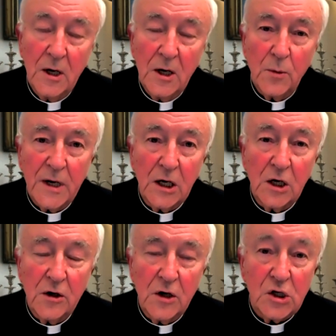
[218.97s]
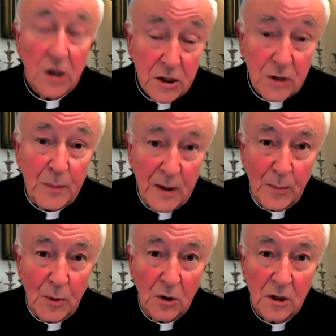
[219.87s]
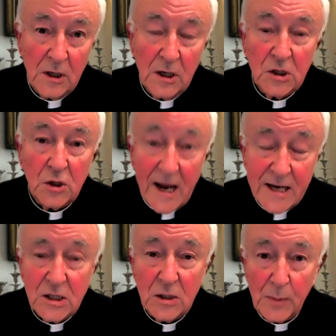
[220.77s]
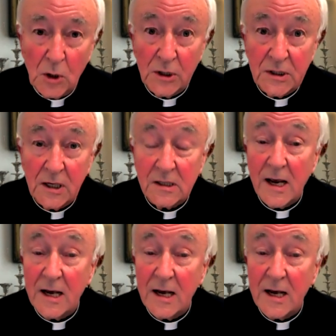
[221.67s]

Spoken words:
would encourage other people to enter politics